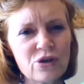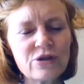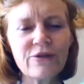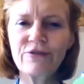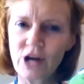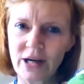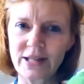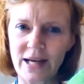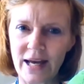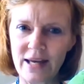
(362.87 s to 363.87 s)
Good
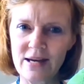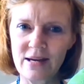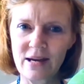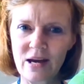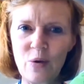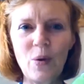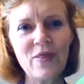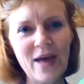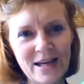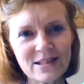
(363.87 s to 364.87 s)
Friday
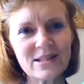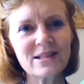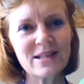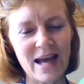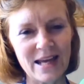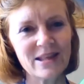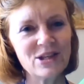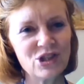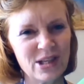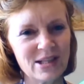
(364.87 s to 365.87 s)
when that's the day
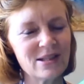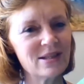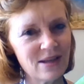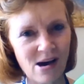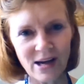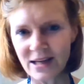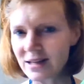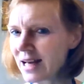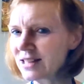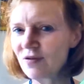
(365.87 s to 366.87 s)
that Jesus died.
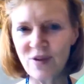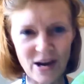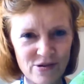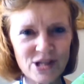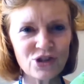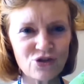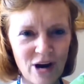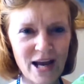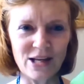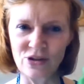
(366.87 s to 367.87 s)
That's very
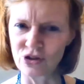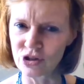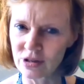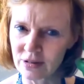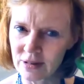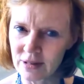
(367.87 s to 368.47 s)
strange.